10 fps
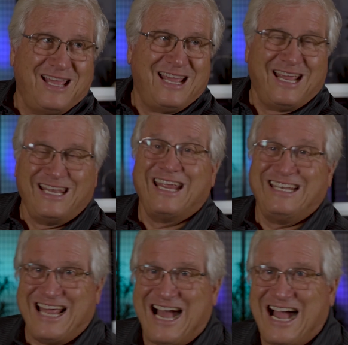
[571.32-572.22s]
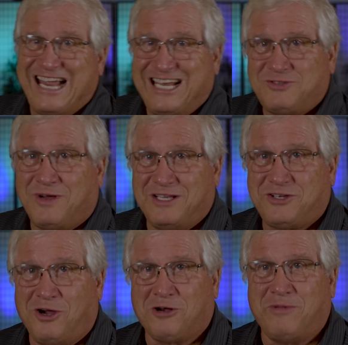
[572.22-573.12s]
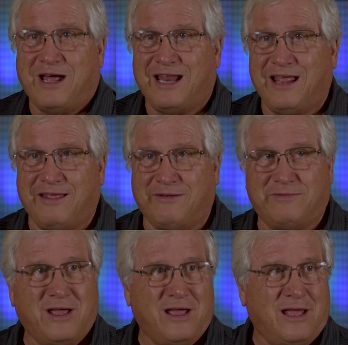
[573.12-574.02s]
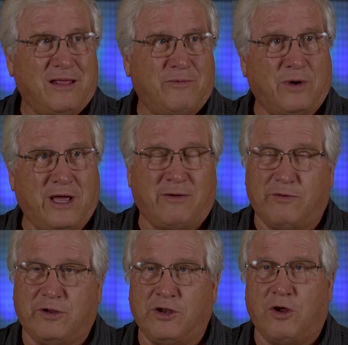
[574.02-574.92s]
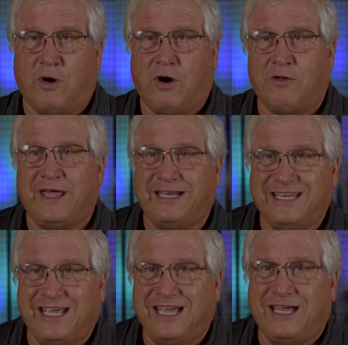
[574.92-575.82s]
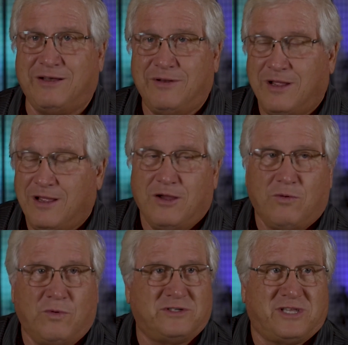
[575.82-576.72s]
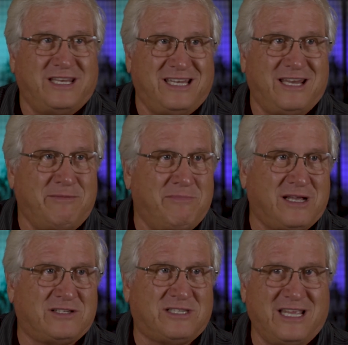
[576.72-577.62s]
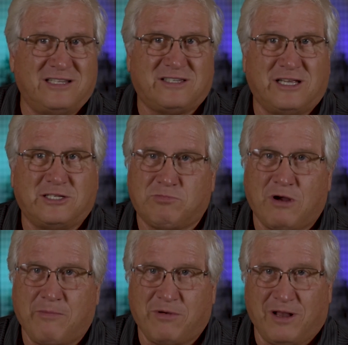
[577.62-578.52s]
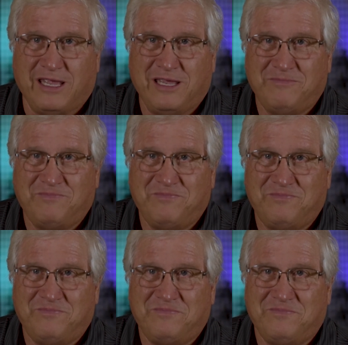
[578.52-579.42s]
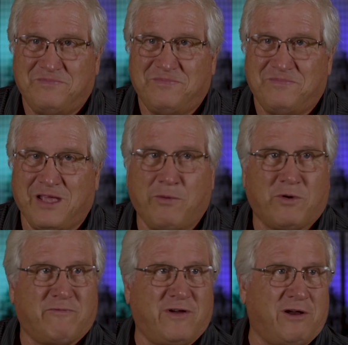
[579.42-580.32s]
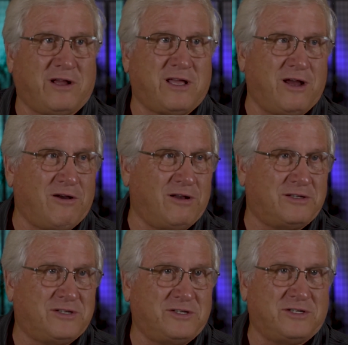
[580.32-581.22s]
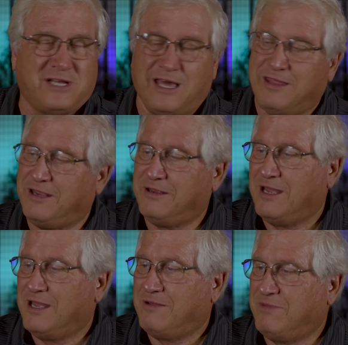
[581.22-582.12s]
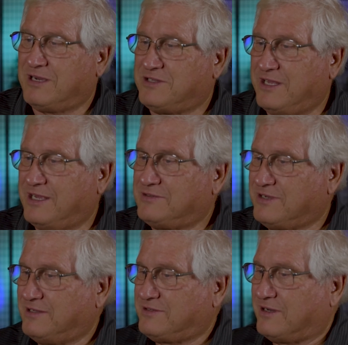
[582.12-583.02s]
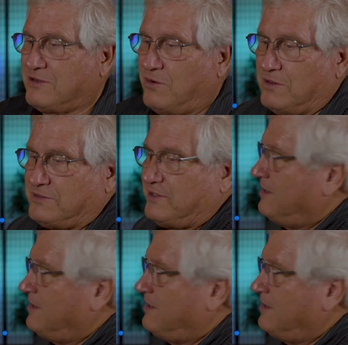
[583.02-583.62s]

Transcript: And they died. That's what I was talking about. And you know, all they did was they didn't mix the incense properly. They were very careless in just how they mixed the incense, and of course